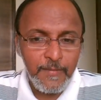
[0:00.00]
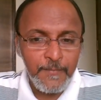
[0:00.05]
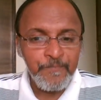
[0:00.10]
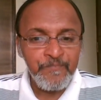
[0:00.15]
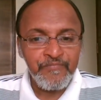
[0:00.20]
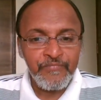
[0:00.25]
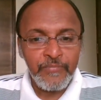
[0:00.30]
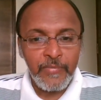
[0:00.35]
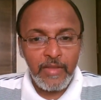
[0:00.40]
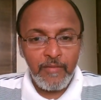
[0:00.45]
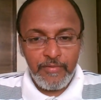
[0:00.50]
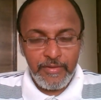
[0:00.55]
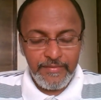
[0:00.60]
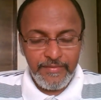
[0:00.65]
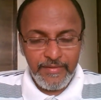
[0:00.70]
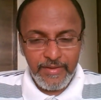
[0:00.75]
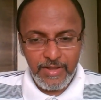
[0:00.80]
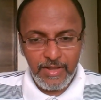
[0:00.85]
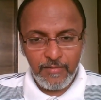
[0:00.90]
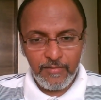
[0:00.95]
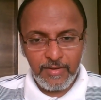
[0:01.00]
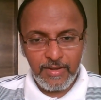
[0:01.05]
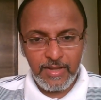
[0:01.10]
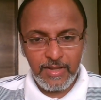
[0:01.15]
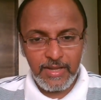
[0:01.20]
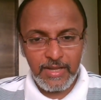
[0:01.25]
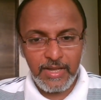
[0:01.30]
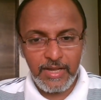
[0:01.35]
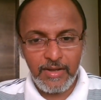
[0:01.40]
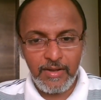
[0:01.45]
physical
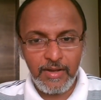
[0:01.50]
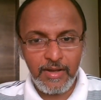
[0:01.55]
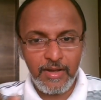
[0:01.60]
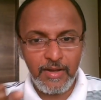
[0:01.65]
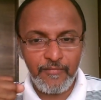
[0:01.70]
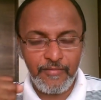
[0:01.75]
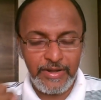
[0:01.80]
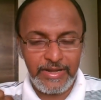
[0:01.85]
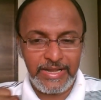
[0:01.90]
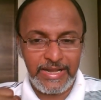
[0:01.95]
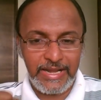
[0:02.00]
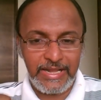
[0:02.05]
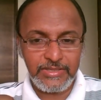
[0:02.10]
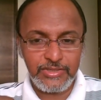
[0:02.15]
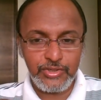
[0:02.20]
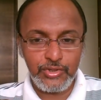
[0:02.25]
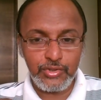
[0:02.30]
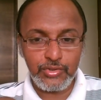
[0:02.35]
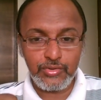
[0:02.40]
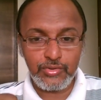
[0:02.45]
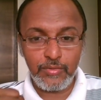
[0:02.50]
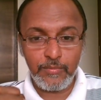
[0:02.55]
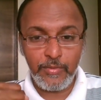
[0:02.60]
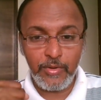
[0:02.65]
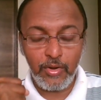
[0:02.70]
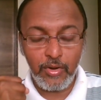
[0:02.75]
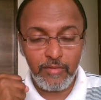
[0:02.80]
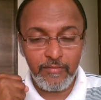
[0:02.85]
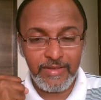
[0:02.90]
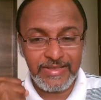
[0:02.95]
uh, fitness, you should
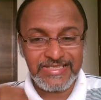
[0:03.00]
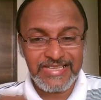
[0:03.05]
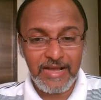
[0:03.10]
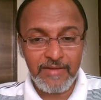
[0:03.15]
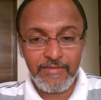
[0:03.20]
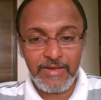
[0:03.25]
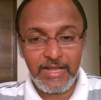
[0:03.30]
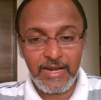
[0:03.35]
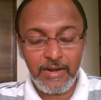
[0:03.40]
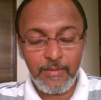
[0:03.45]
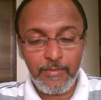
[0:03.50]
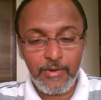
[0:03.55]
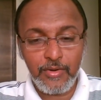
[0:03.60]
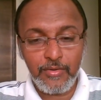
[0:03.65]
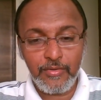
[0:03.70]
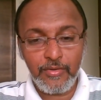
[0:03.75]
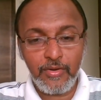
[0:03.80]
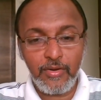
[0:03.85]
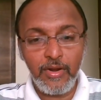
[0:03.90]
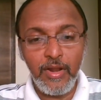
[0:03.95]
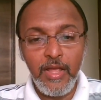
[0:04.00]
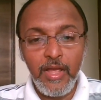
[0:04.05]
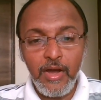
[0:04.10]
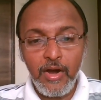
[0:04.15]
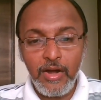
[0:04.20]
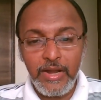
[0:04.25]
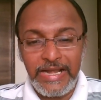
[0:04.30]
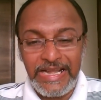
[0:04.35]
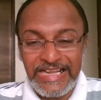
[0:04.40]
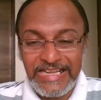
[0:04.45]
be always aware about your
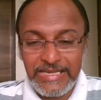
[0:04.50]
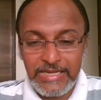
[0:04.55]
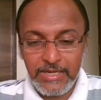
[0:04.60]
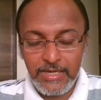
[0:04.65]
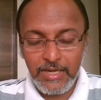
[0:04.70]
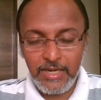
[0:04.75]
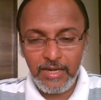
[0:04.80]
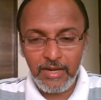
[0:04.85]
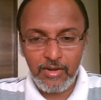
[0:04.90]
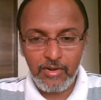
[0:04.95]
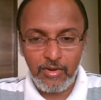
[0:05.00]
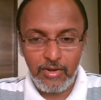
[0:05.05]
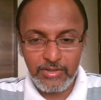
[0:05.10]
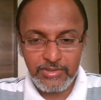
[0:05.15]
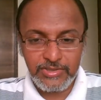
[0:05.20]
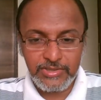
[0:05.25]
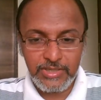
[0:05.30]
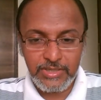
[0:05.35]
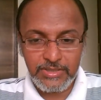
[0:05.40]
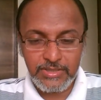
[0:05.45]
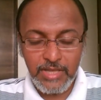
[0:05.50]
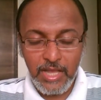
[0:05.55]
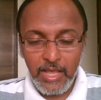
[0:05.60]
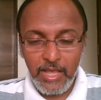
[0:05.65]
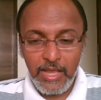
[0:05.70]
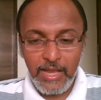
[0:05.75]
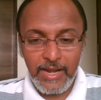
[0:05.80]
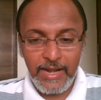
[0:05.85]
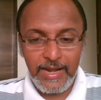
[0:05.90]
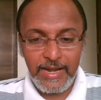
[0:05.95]
internal conscious,
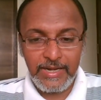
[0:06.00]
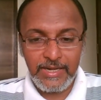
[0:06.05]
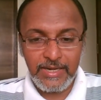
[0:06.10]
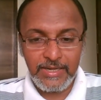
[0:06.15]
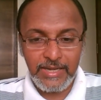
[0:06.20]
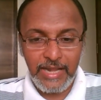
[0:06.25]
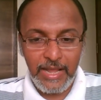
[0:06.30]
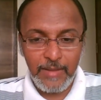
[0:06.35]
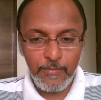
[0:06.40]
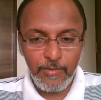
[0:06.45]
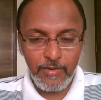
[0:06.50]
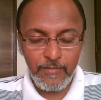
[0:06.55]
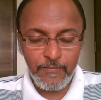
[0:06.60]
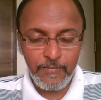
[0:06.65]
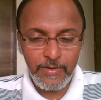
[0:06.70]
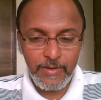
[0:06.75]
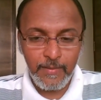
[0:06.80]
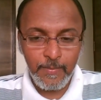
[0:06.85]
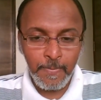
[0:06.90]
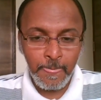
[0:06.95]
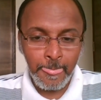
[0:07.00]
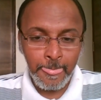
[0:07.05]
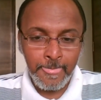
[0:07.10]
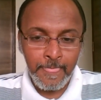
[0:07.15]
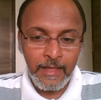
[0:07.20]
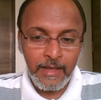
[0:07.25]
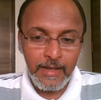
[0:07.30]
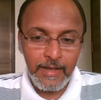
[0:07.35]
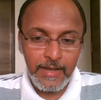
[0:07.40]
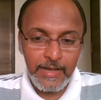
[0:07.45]
and at the time of uh,
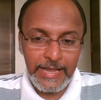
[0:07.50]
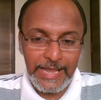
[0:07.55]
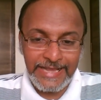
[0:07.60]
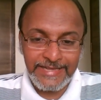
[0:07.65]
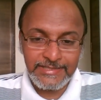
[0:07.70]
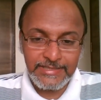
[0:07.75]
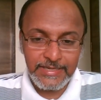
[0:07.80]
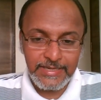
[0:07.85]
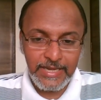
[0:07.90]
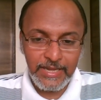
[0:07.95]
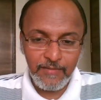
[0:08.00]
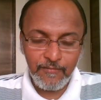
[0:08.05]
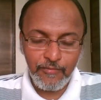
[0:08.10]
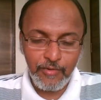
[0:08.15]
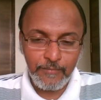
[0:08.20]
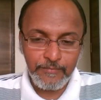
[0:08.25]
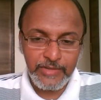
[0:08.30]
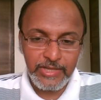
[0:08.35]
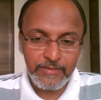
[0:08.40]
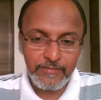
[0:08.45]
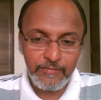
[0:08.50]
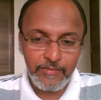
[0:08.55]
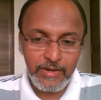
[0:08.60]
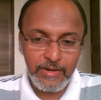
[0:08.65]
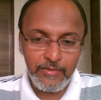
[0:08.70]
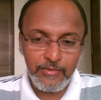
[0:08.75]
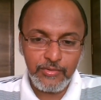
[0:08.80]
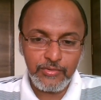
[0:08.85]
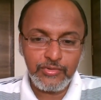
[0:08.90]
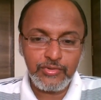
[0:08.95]
Uh, exiting from this
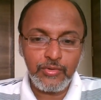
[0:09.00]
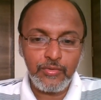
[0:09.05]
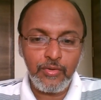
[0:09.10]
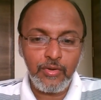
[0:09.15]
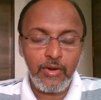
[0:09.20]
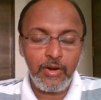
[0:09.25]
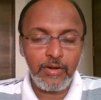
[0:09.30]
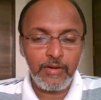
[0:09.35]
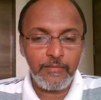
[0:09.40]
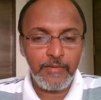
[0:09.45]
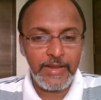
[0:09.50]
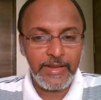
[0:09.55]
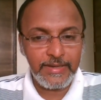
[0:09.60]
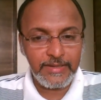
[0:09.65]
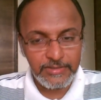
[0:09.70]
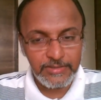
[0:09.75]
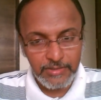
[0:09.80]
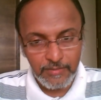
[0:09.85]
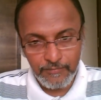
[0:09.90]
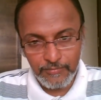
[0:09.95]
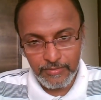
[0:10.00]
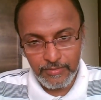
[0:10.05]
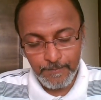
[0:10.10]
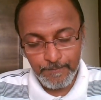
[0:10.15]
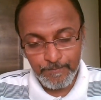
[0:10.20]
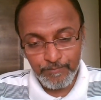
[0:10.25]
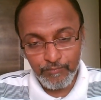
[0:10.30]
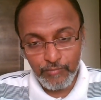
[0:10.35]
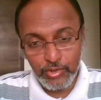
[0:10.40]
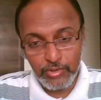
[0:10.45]
world, you should not get suffer,
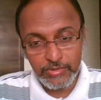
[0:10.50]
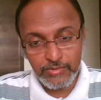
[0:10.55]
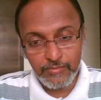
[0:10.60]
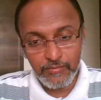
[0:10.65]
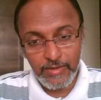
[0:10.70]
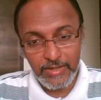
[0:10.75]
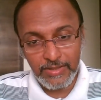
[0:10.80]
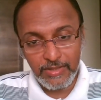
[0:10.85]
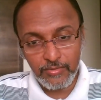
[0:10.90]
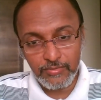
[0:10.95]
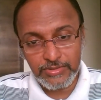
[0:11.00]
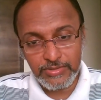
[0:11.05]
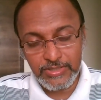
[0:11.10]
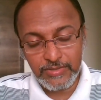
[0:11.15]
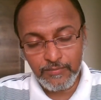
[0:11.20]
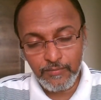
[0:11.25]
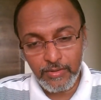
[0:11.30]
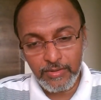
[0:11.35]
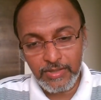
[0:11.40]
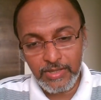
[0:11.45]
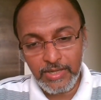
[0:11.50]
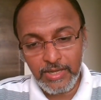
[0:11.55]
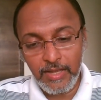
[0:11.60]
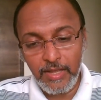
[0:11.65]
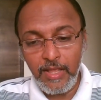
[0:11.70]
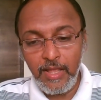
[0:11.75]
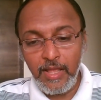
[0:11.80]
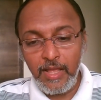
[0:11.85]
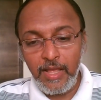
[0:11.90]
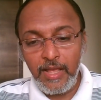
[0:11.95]
because twelfth house is for the
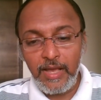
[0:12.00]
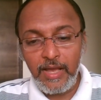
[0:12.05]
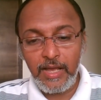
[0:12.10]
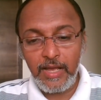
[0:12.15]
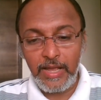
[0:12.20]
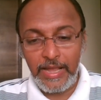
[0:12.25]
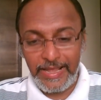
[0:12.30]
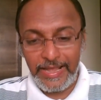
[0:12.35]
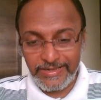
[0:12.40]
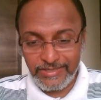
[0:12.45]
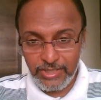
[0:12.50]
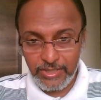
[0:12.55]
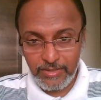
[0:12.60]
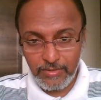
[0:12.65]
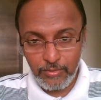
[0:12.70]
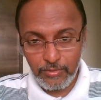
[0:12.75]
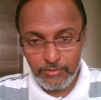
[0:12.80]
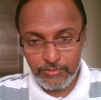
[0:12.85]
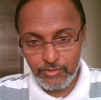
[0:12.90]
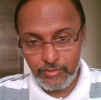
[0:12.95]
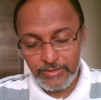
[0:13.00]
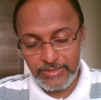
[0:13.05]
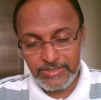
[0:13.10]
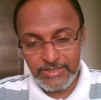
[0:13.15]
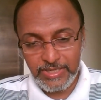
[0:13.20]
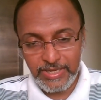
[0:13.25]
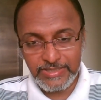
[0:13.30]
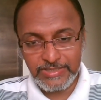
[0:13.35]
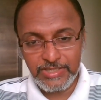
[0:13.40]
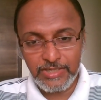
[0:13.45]
uh, exit also. It's
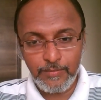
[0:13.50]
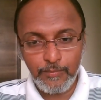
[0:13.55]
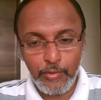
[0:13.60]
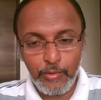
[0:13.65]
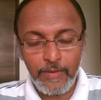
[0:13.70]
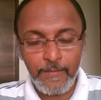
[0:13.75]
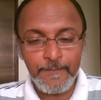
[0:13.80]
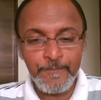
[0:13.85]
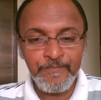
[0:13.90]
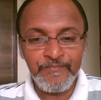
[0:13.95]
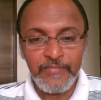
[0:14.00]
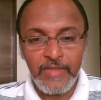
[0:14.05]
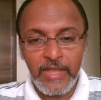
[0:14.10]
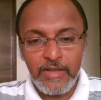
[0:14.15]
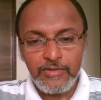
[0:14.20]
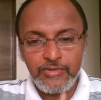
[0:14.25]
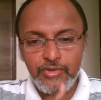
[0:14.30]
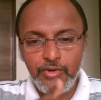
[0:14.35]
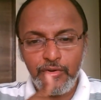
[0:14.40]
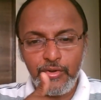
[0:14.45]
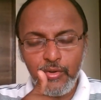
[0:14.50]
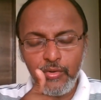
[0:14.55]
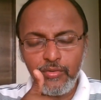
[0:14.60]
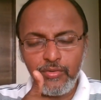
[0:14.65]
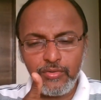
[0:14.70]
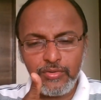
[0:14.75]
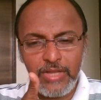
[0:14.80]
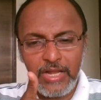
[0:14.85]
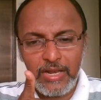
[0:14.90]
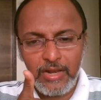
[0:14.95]
an exit point. So due
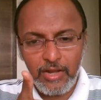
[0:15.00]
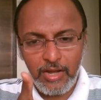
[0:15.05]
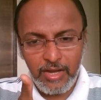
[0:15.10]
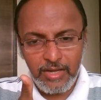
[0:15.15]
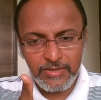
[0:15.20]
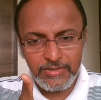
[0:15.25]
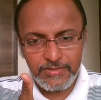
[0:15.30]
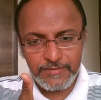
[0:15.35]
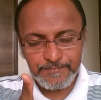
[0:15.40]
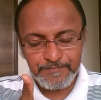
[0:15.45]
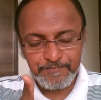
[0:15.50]
to the loss,